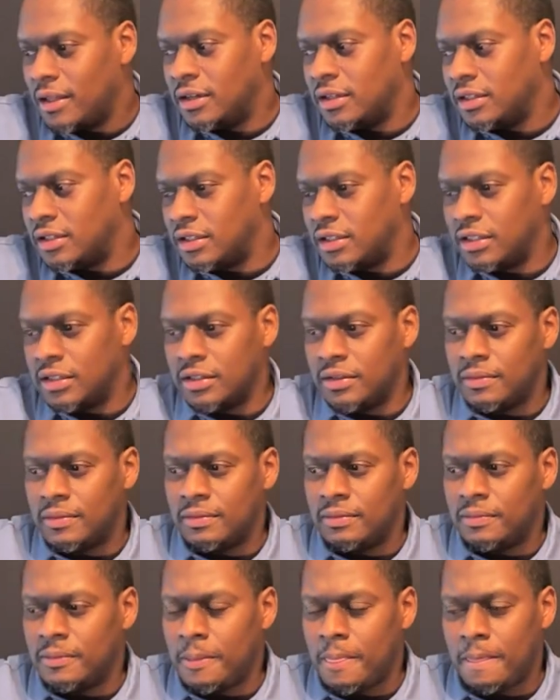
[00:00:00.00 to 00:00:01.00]

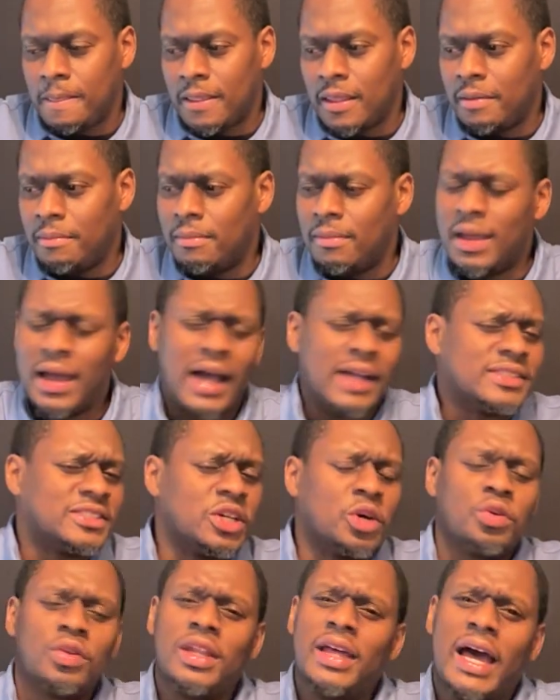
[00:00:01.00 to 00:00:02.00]
man, I
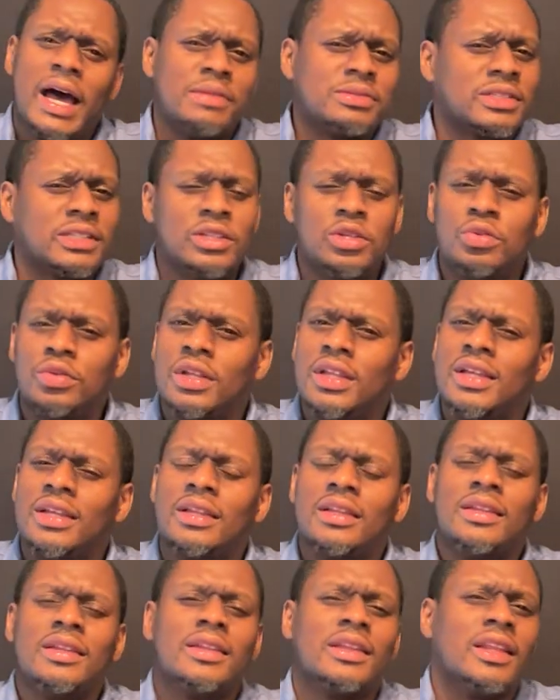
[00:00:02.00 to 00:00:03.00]
totally, absolutely
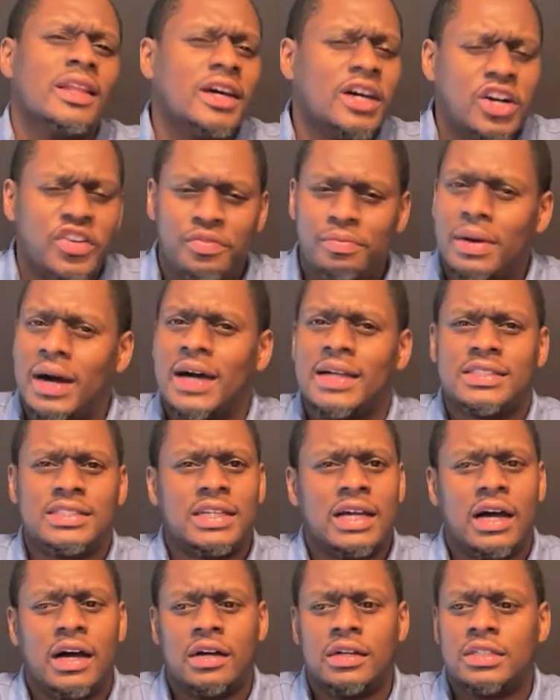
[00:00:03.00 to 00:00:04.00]
love my
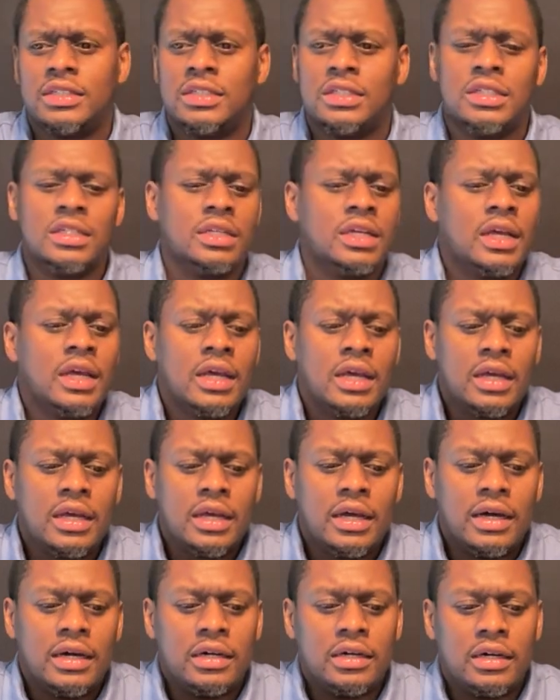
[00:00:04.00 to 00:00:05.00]
childhood.
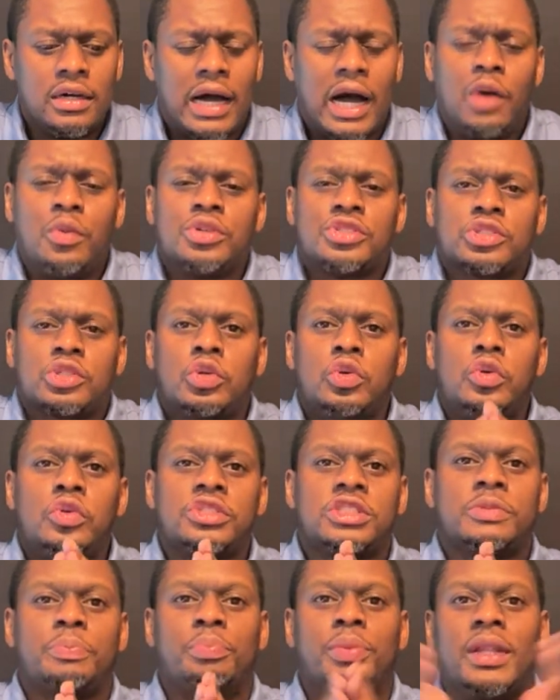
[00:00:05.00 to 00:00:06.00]
Our school
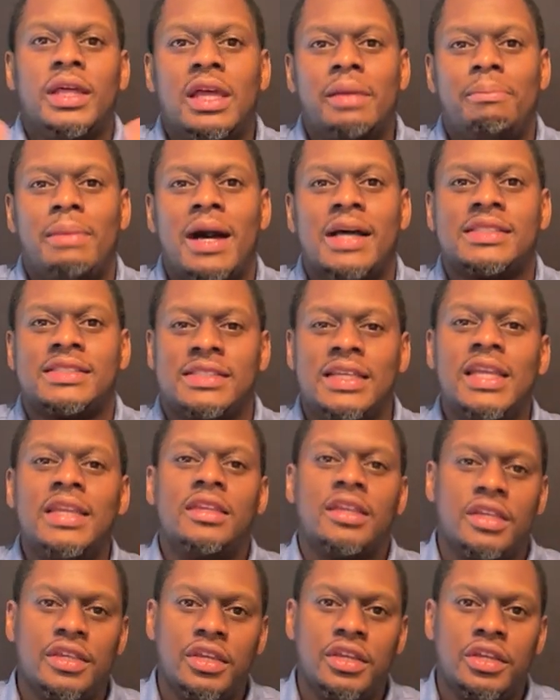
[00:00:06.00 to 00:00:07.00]
split my
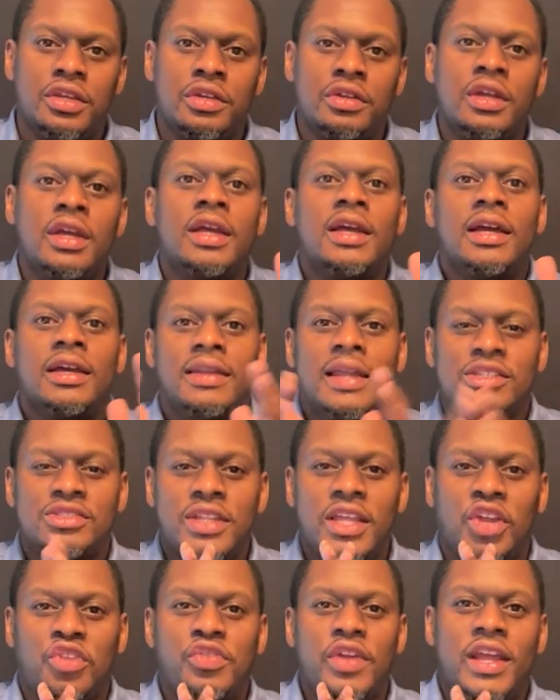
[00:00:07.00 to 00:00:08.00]
senior year. That's when
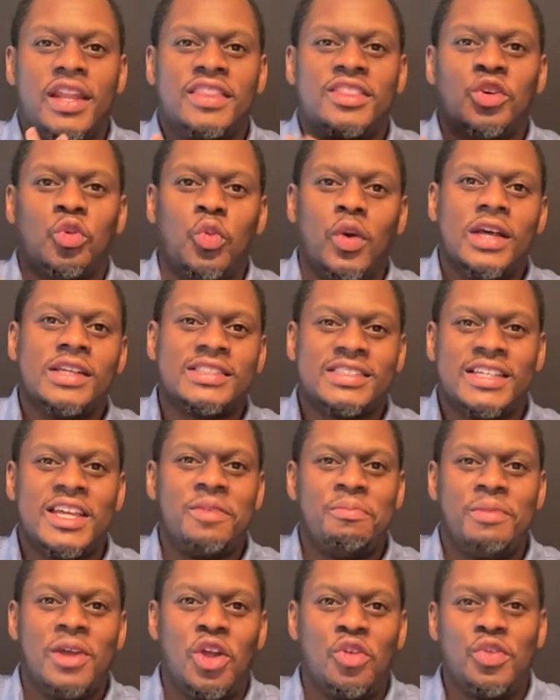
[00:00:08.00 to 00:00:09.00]
they created the West St.
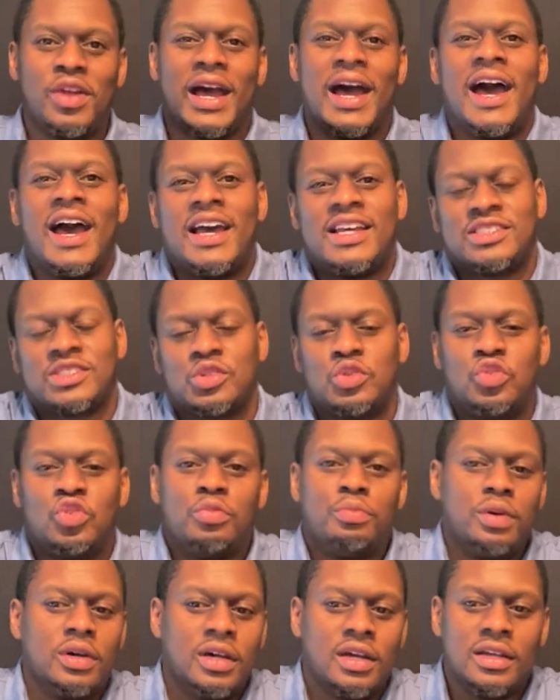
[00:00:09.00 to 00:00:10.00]
Mary High School.
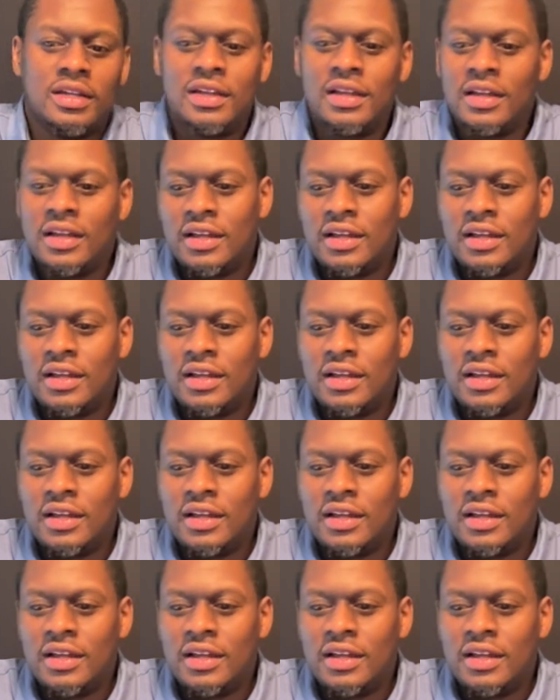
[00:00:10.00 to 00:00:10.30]
But